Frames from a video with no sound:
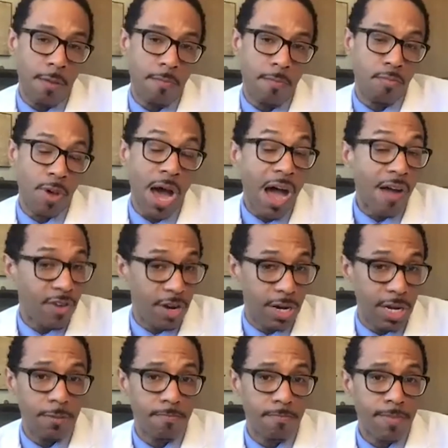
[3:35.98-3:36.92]

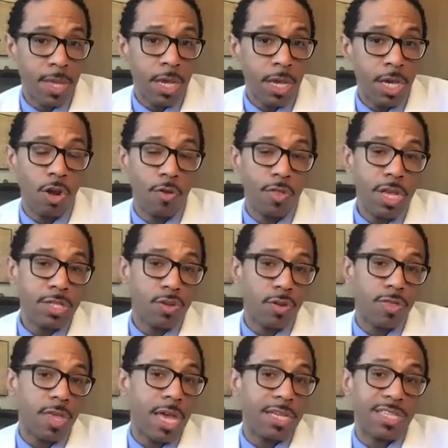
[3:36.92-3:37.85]
poverty, these are
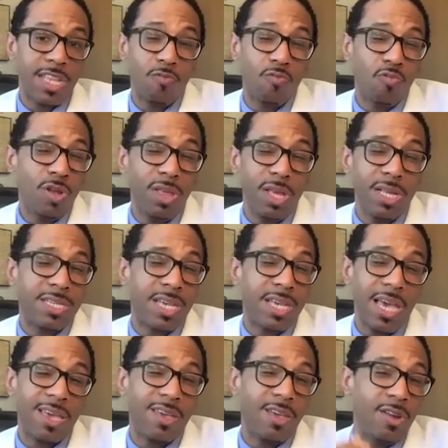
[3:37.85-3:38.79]
things that really
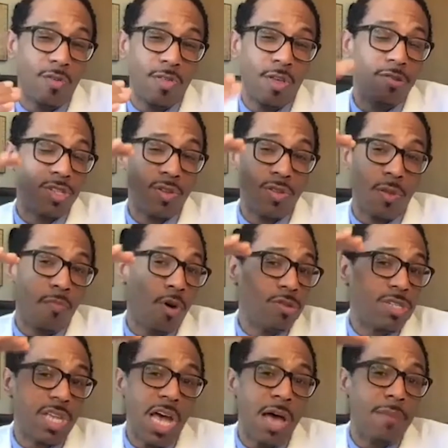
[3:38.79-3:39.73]
take, those are the
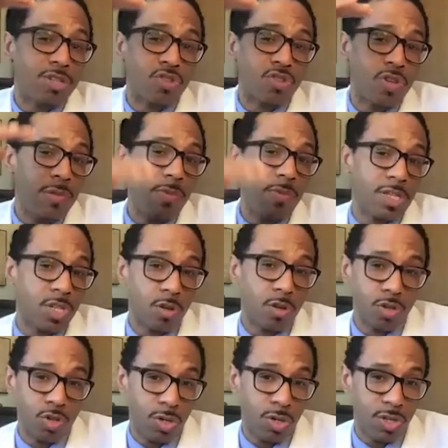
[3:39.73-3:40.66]
most upstream of the
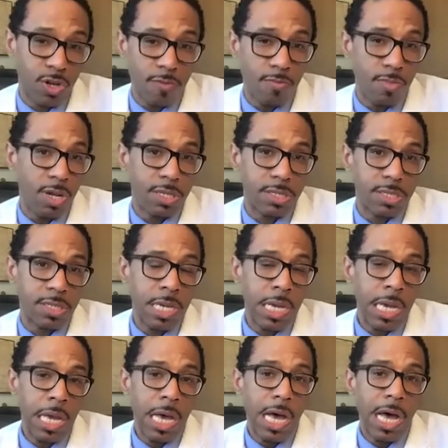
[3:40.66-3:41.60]
social determinants
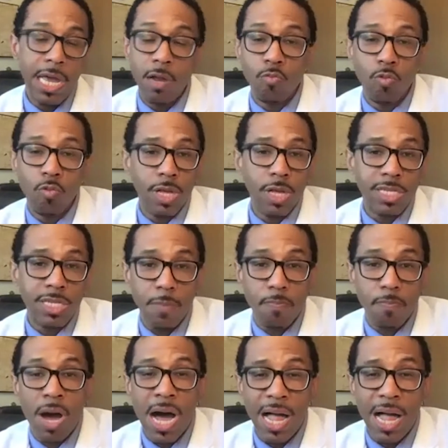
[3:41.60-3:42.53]
and really take
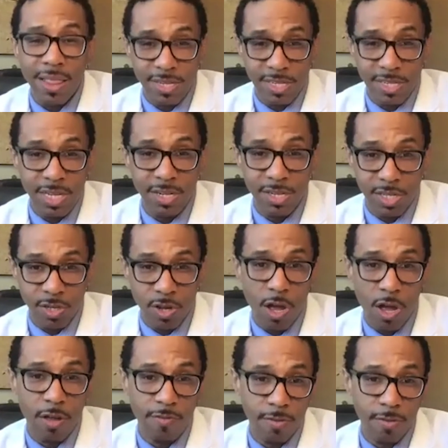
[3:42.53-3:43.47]
policy to
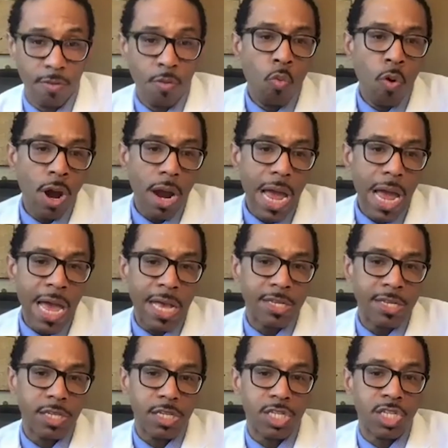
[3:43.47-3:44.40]
solve.
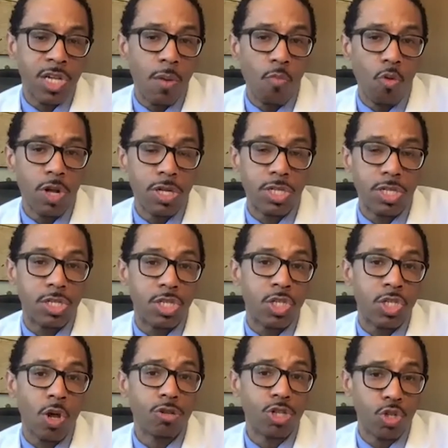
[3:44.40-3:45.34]
Whereas someone's
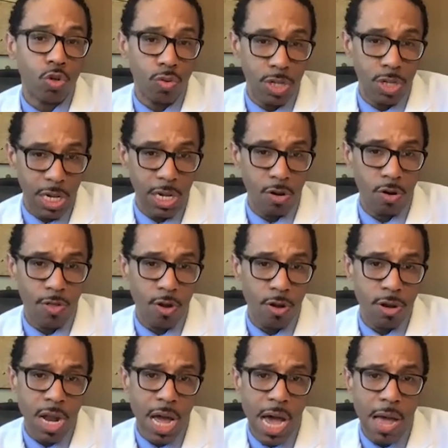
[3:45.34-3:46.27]
social need or their
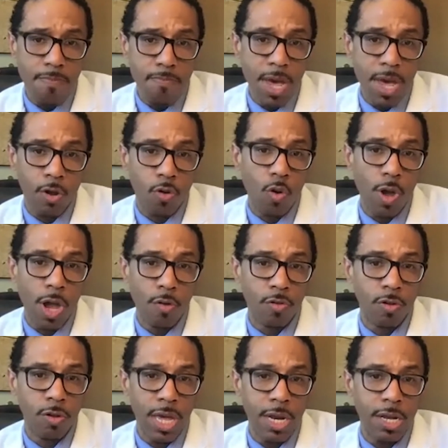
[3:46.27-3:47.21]
non-medical
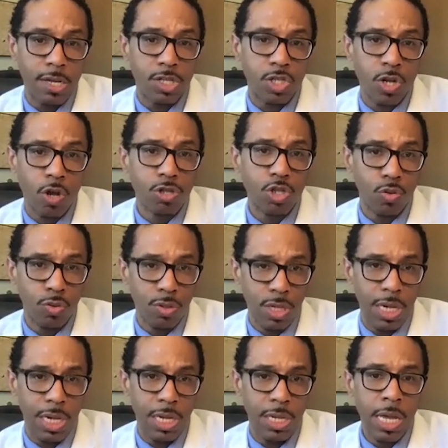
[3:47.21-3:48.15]
health related social
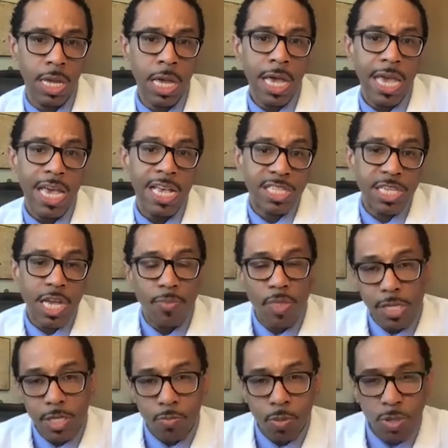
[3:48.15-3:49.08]
need is
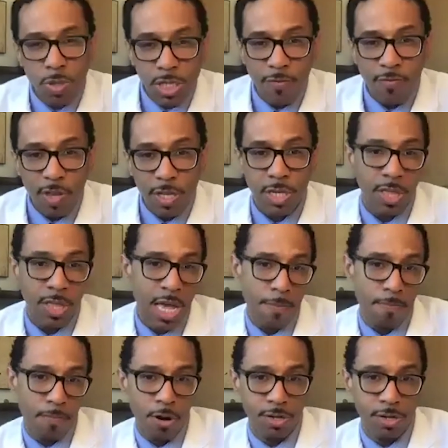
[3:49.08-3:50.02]
something specific to
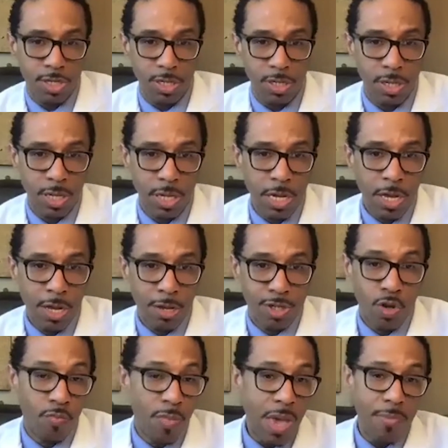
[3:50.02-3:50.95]
that person.
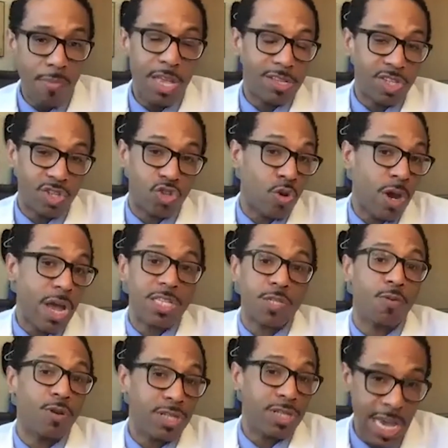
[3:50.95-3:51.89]
So maybe it's
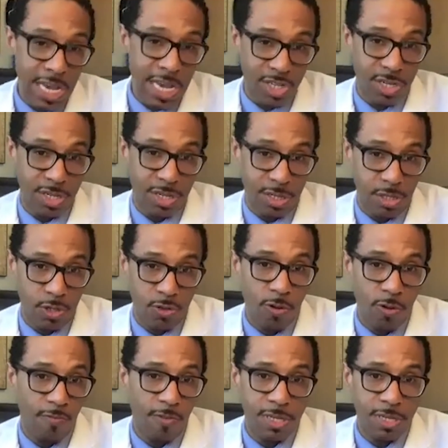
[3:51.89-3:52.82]
transportation to
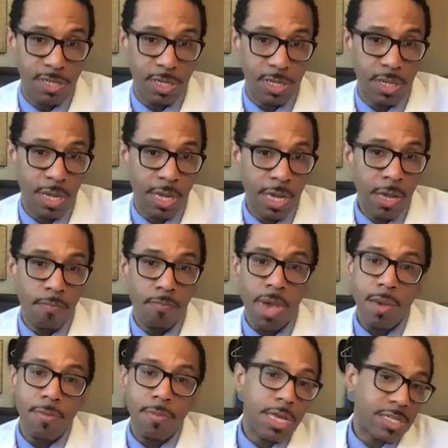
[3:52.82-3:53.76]
a visit.
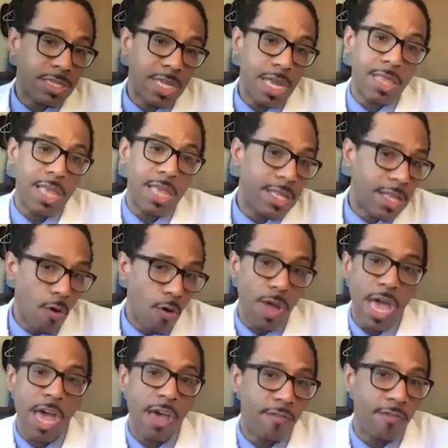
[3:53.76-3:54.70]
Maybe it's that they don't
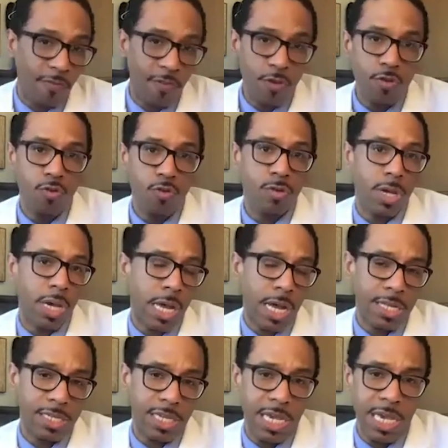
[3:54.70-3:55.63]
have food
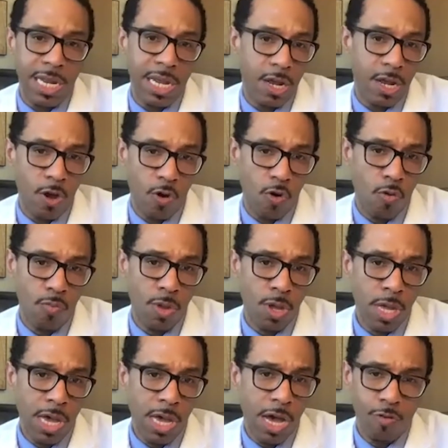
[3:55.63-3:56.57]
to eat at home,
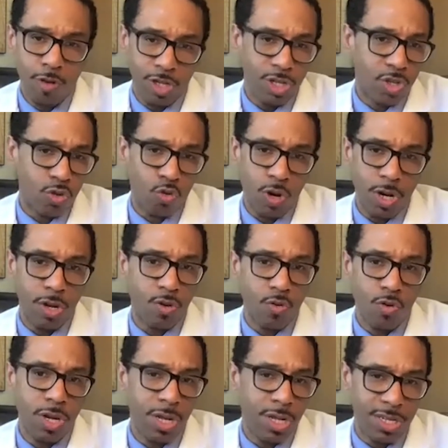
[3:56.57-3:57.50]
which is
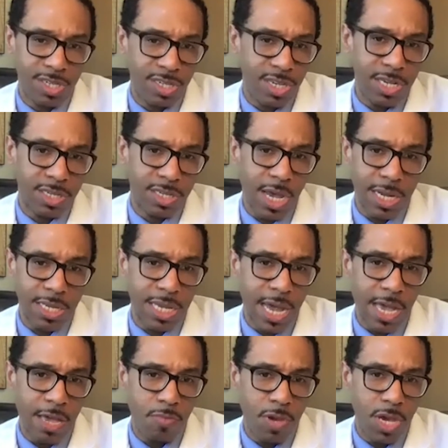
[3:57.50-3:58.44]
critical in a disease like
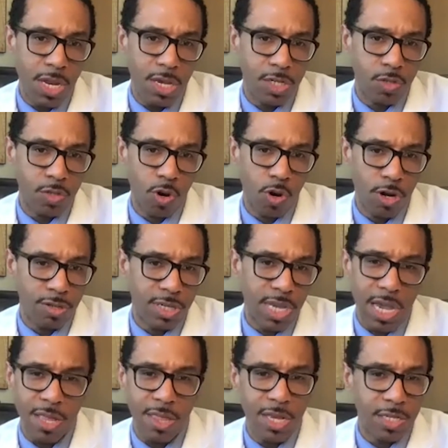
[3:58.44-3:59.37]
diabetes, where you're
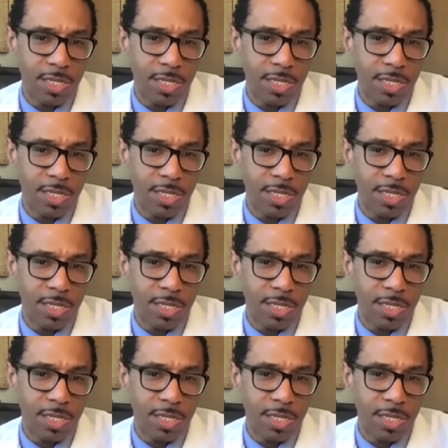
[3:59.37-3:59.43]
taking these